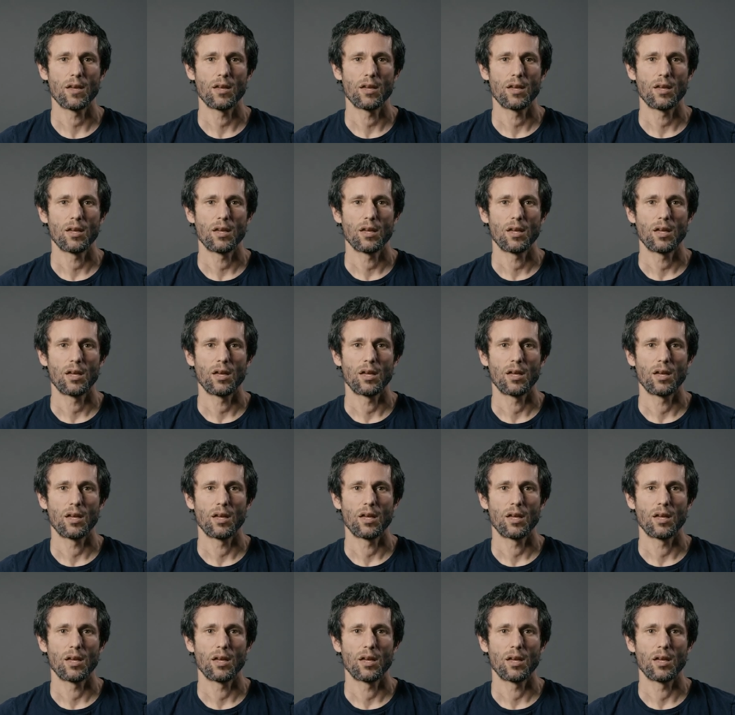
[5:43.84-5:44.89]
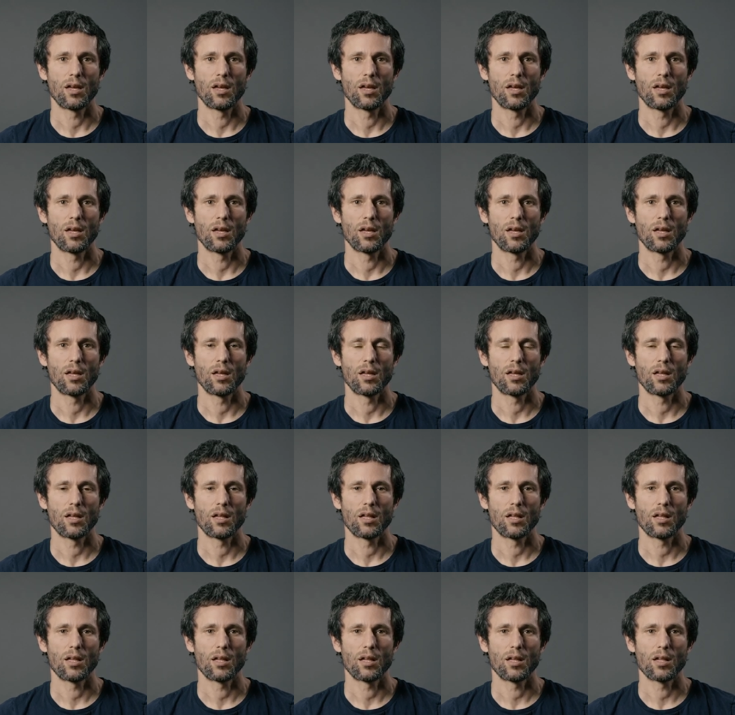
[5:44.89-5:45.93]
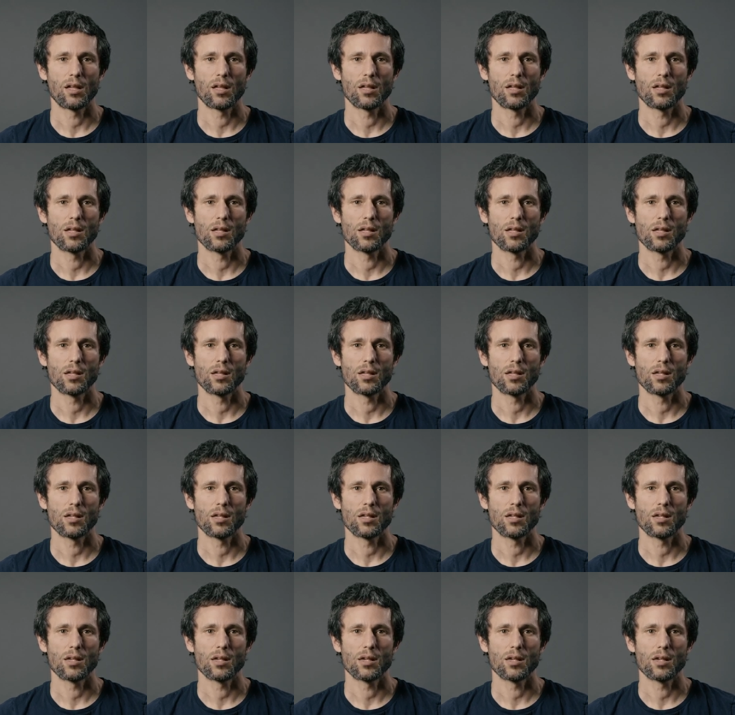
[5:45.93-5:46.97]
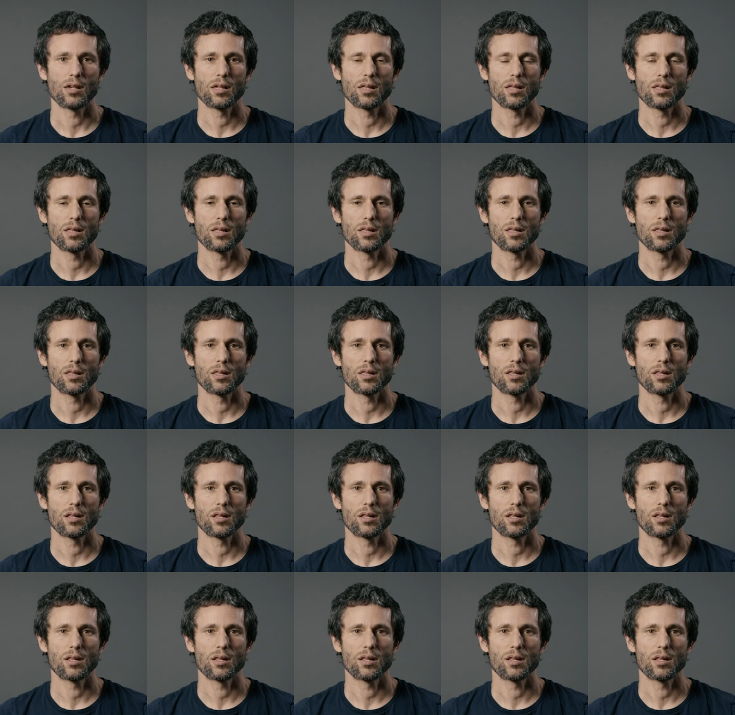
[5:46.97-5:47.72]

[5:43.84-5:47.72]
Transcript: (no one is talking)